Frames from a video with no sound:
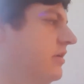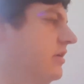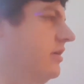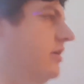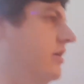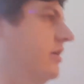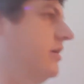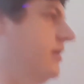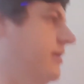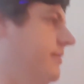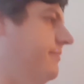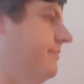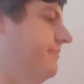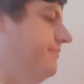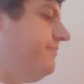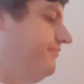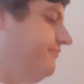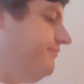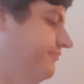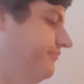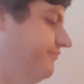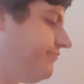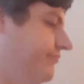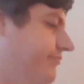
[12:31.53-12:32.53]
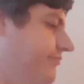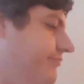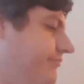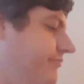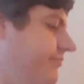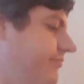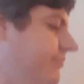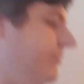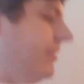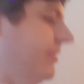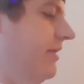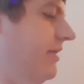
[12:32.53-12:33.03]

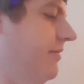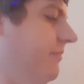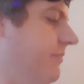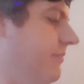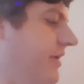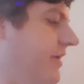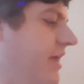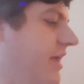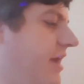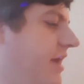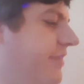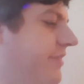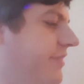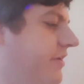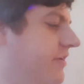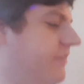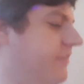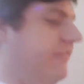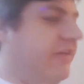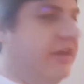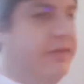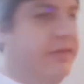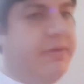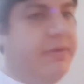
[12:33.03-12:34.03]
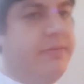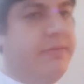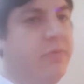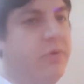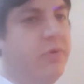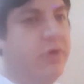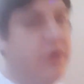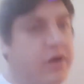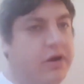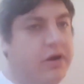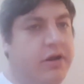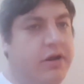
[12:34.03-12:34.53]
But yeah, there's gonna be
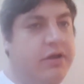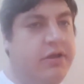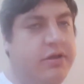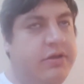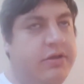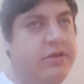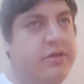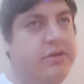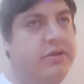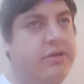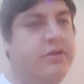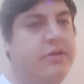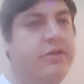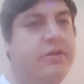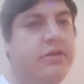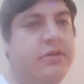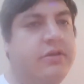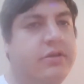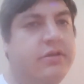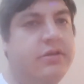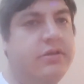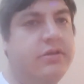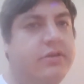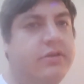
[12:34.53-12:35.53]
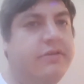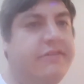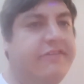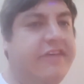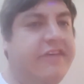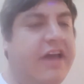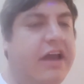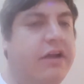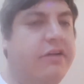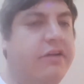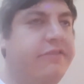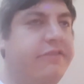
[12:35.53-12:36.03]
more
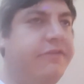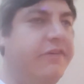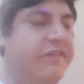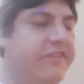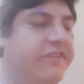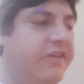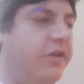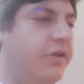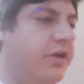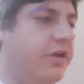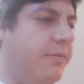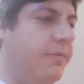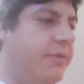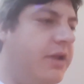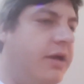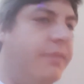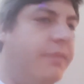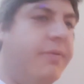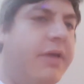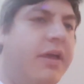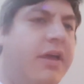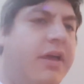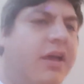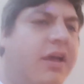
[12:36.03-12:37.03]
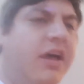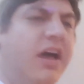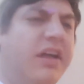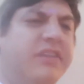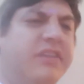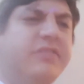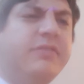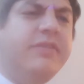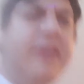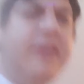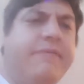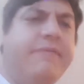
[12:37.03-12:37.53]
Saturns for sale coming up.
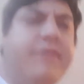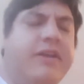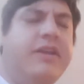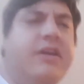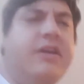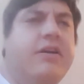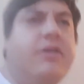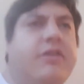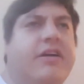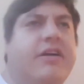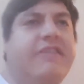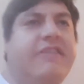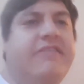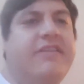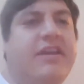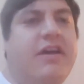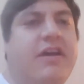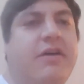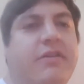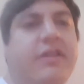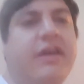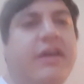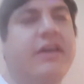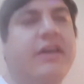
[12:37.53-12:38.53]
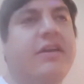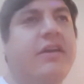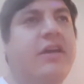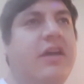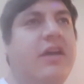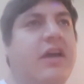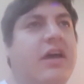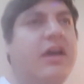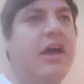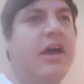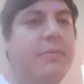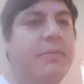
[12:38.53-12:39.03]
I'll do that video because now like
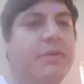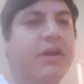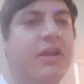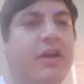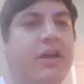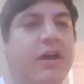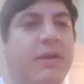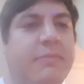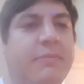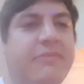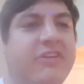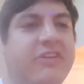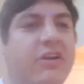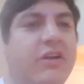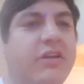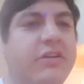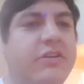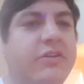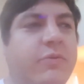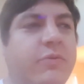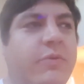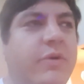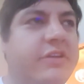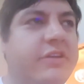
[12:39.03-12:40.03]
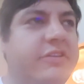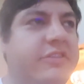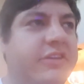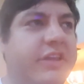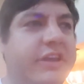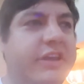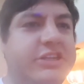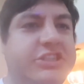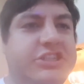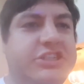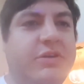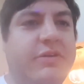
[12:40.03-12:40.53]
I'm starting to want to
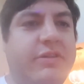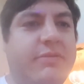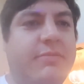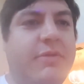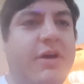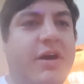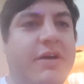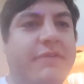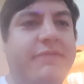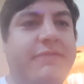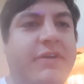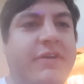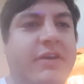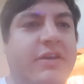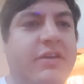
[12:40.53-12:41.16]
like show them off,